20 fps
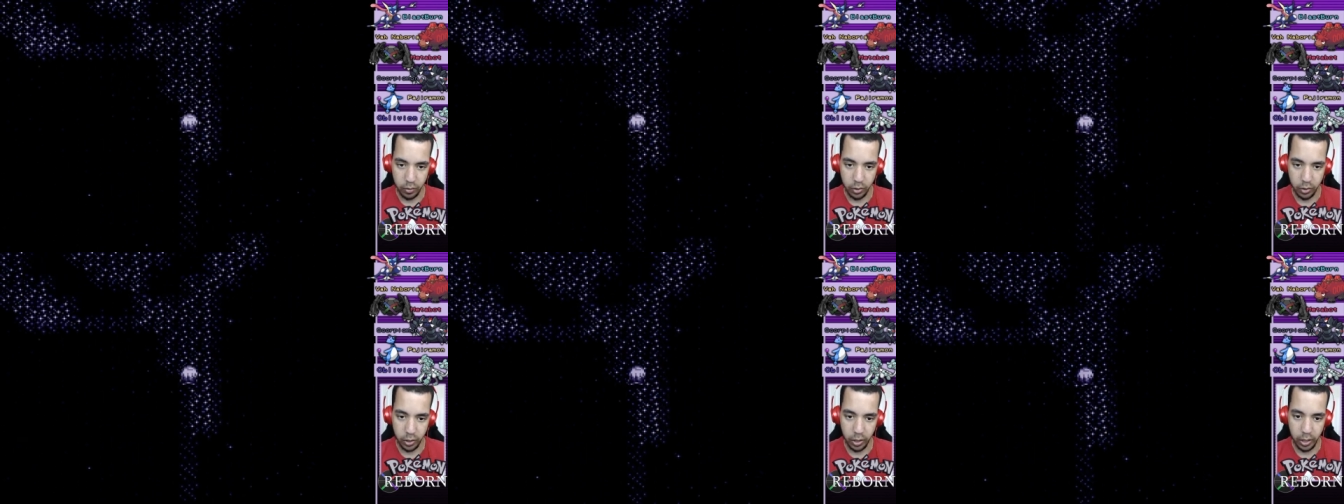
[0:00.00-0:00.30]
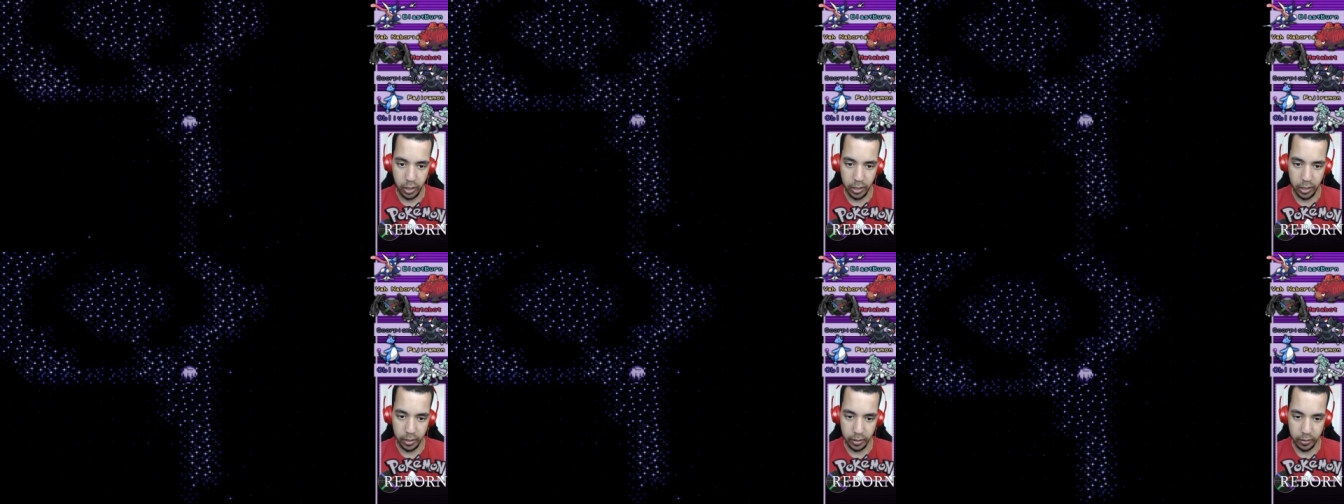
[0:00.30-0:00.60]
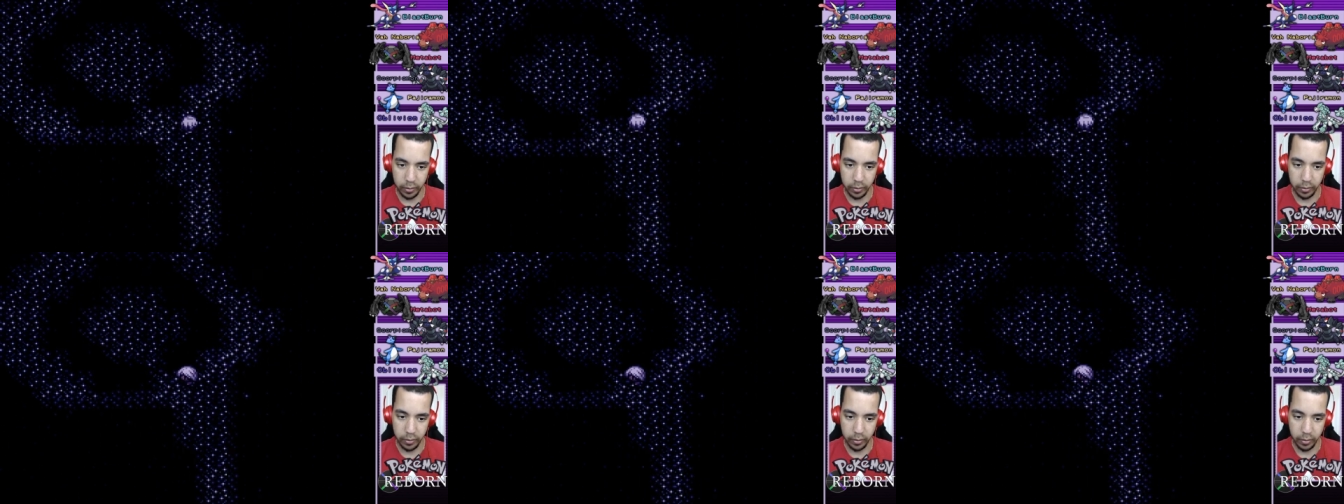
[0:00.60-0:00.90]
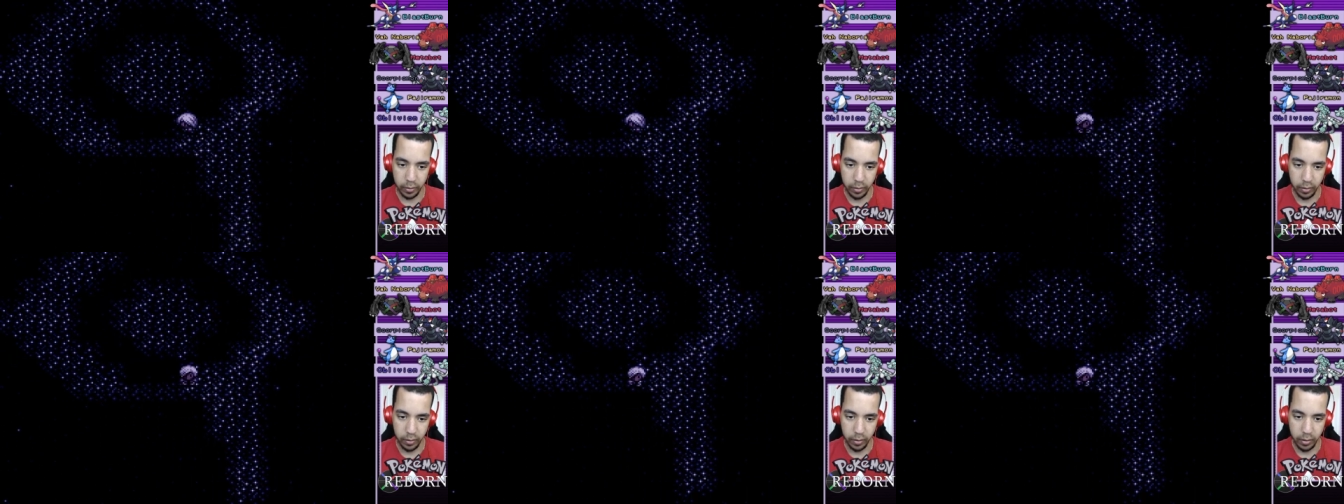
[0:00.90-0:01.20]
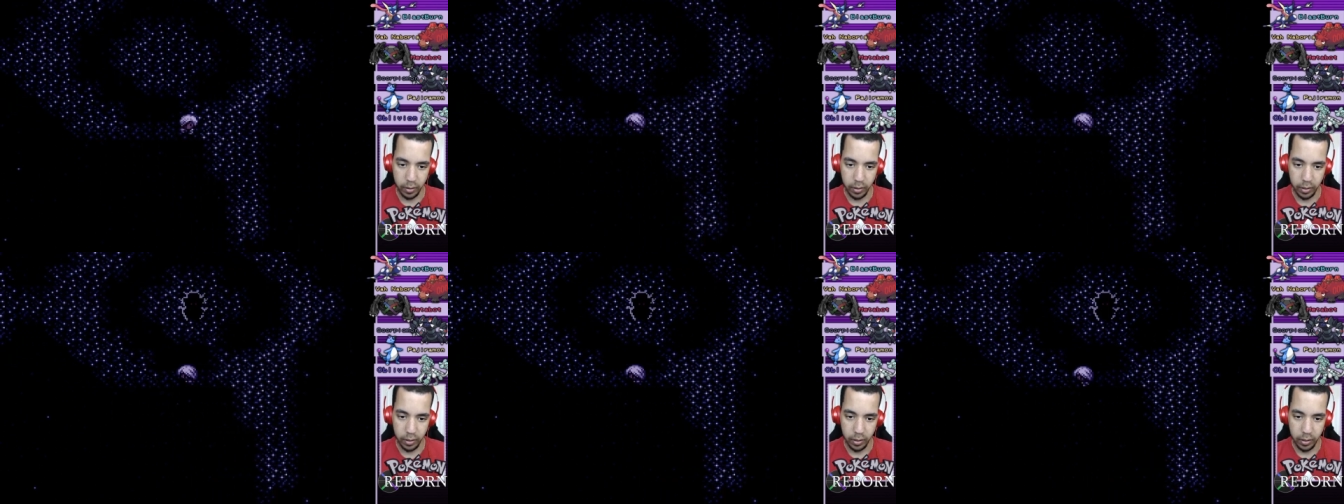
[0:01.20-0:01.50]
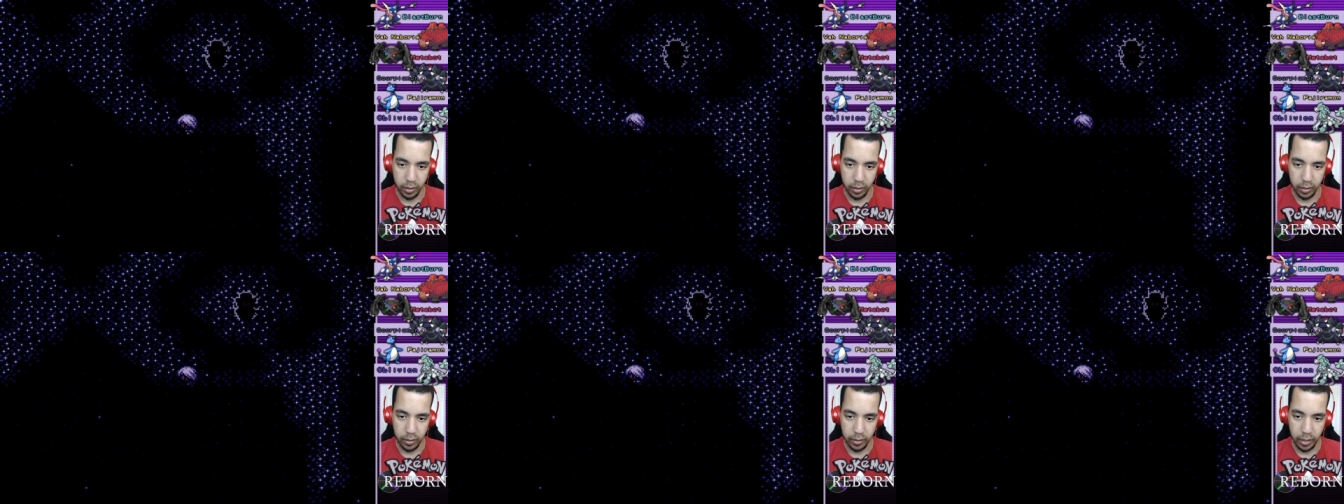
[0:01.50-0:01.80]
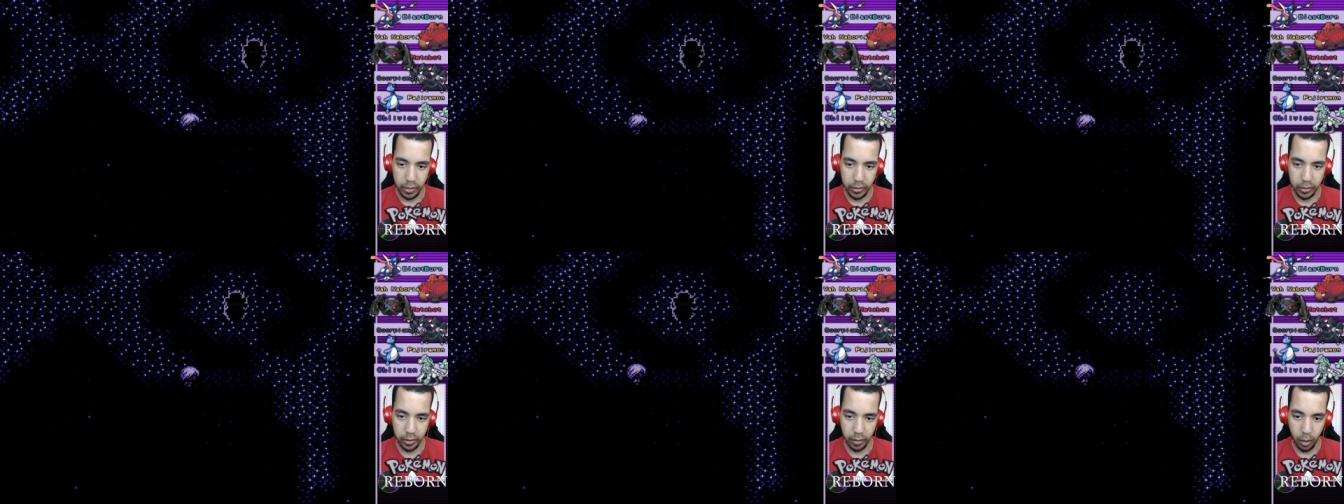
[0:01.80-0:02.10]
Jeez.
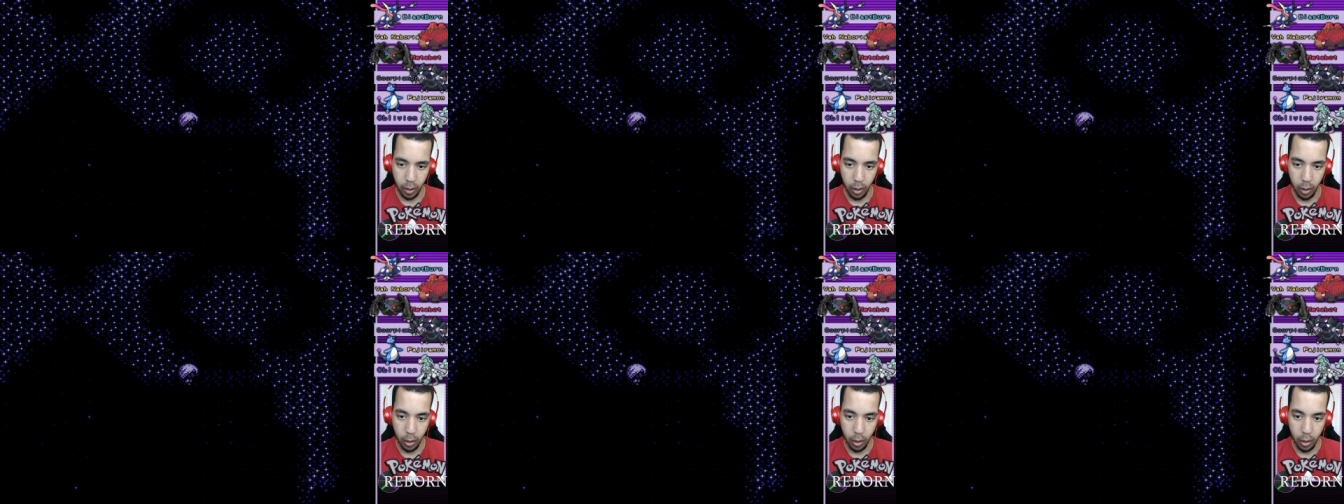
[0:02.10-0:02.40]
There's some...